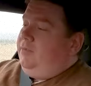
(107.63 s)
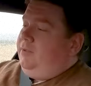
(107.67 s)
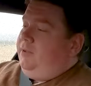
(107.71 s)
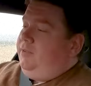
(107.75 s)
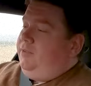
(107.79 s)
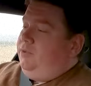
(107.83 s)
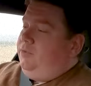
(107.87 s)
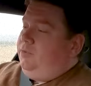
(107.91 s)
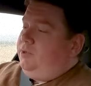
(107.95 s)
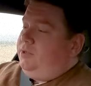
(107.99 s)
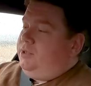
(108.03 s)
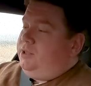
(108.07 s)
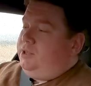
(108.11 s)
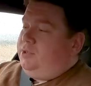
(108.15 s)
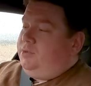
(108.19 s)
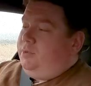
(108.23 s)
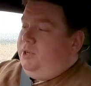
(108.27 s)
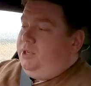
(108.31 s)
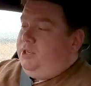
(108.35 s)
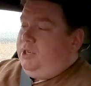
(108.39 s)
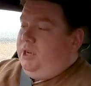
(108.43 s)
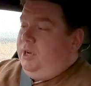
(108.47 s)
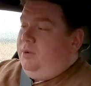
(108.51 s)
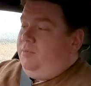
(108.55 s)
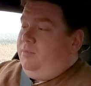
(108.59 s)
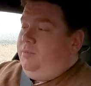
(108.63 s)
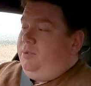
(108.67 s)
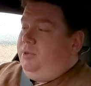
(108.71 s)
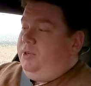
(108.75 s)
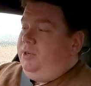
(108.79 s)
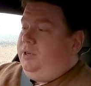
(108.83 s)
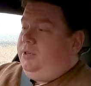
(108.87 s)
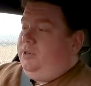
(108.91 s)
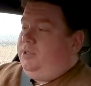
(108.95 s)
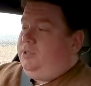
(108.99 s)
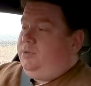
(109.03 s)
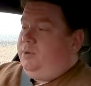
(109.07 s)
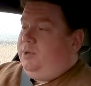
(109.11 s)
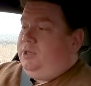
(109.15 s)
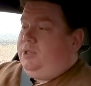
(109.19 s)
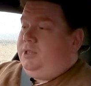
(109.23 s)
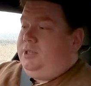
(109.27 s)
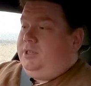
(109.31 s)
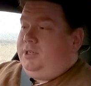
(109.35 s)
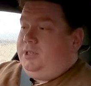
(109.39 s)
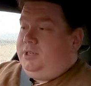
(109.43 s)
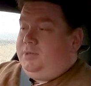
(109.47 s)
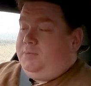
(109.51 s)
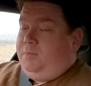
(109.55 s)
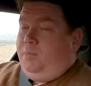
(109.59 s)
If you want to switch up, you can switch
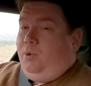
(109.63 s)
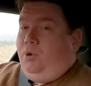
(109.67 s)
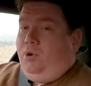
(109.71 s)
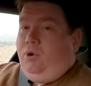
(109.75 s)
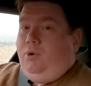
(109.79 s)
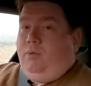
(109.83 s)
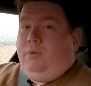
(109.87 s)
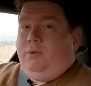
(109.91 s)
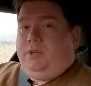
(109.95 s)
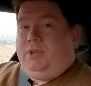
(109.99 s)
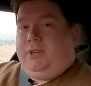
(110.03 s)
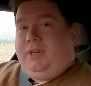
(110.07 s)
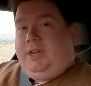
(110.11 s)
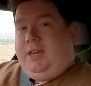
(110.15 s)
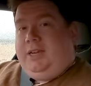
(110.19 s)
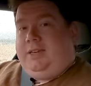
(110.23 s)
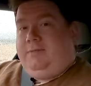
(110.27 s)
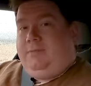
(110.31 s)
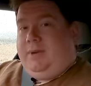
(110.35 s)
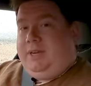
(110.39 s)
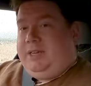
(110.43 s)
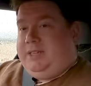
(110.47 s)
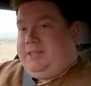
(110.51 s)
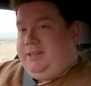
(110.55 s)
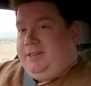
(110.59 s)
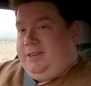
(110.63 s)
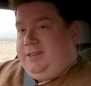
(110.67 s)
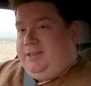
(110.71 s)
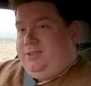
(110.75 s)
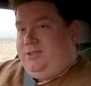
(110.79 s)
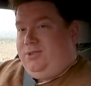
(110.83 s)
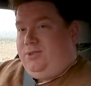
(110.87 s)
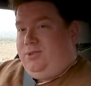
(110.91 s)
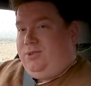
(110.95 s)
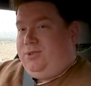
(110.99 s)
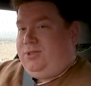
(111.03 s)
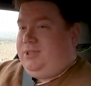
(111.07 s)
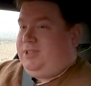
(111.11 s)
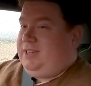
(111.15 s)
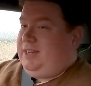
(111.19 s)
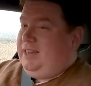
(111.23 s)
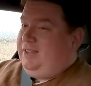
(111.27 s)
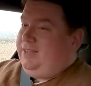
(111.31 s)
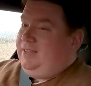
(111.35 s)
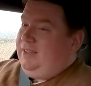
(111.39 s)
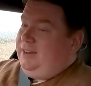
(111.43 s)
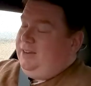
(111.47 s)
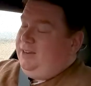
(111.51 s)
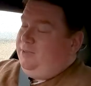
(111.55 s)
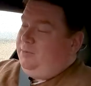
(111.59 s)
into sport, which again makes the exhaust
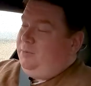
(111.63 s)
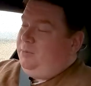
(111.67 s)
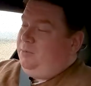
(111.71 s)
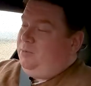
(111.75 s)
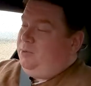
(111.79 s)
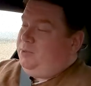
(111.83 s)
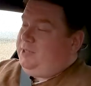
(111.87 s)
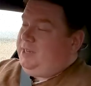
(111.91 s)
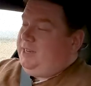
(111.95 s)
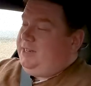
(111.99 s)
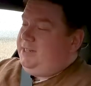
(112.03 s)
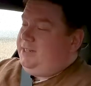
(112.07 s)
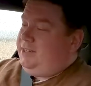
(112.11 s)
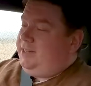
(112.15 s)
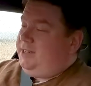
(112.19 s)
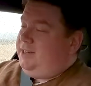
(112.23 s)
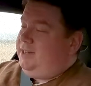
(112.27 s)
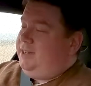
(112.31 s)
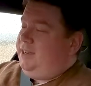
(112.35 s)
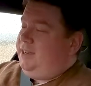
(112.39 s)
sound that a little bit more tasty.